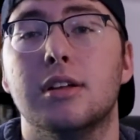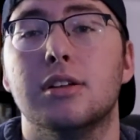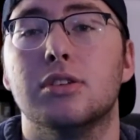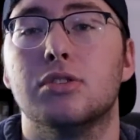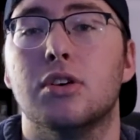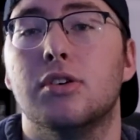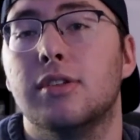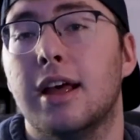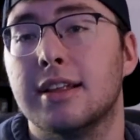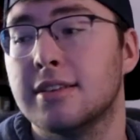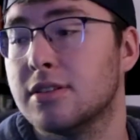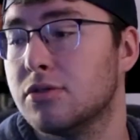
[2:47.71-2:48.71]
So
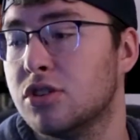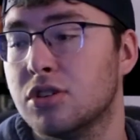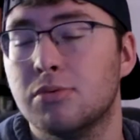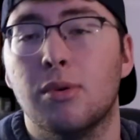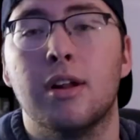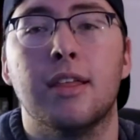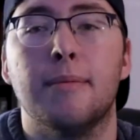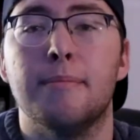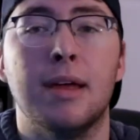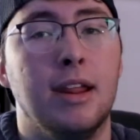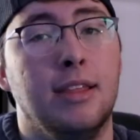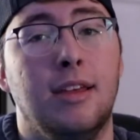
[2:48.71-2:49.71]
that's just one of the
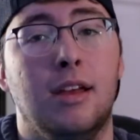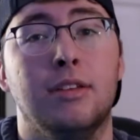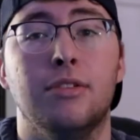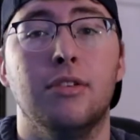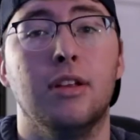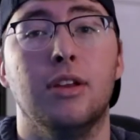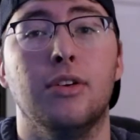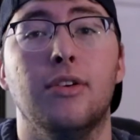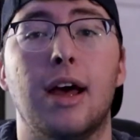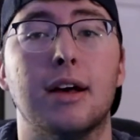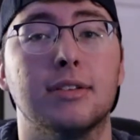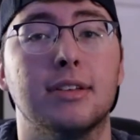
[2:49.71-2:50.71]
many things you can do
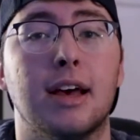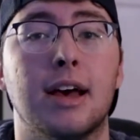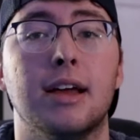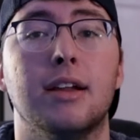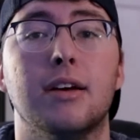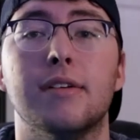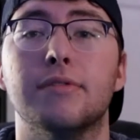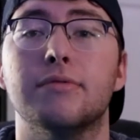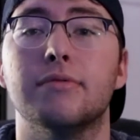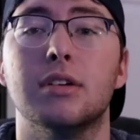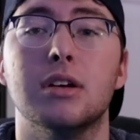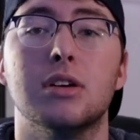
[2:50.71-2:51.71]
outside of
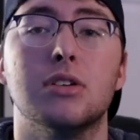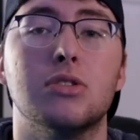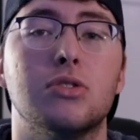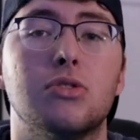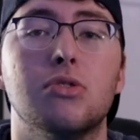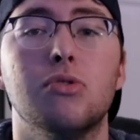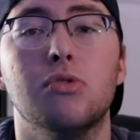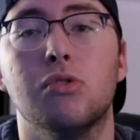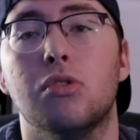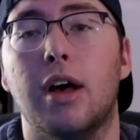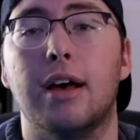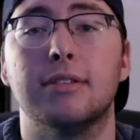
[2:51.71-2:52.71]

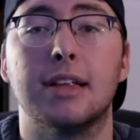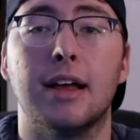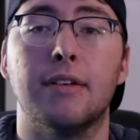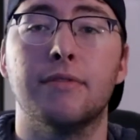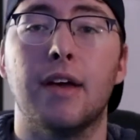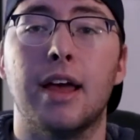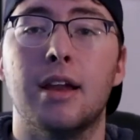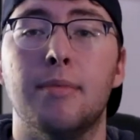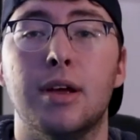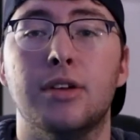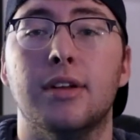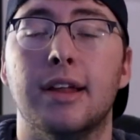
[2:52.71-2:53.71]
school, outside of
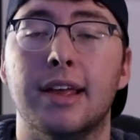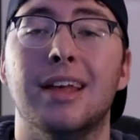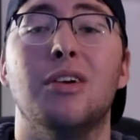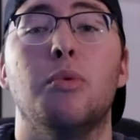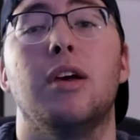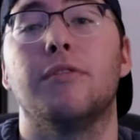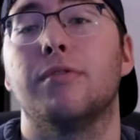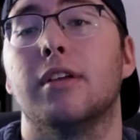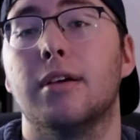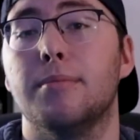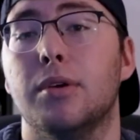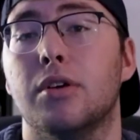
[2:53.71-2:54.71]
animation, to get away from the
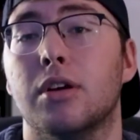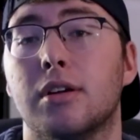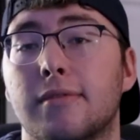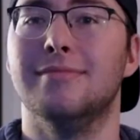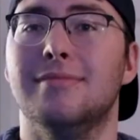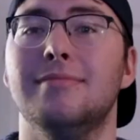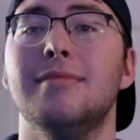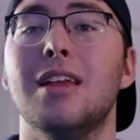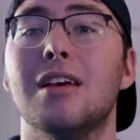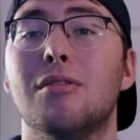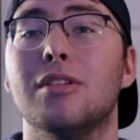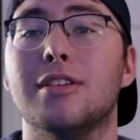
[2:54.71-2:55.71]
computer.
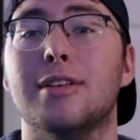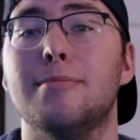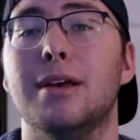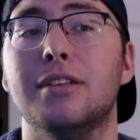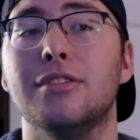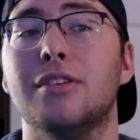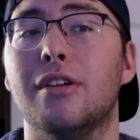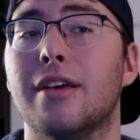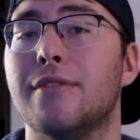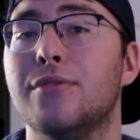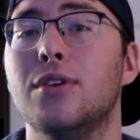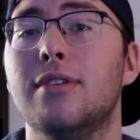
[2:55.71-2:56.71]
When the semester's only
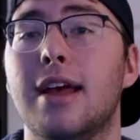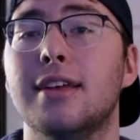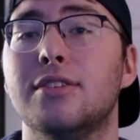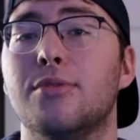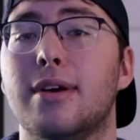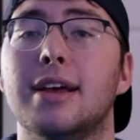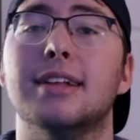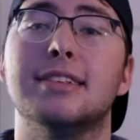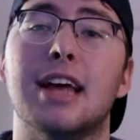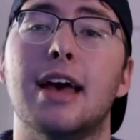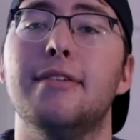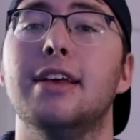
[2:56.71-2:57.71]
a few days away, it's
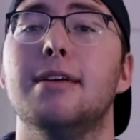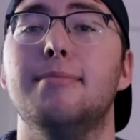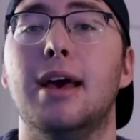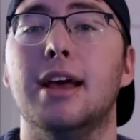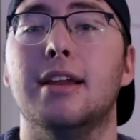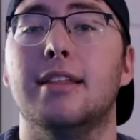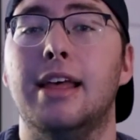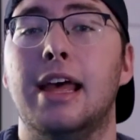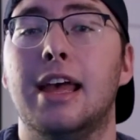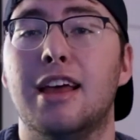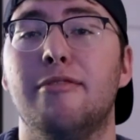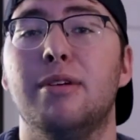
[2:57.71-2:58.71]
time to get back into
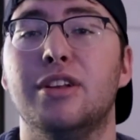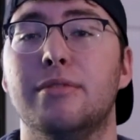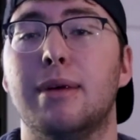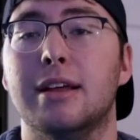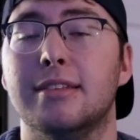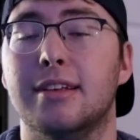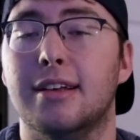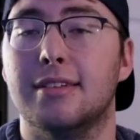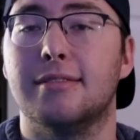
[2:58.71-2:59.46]
that animation mindset.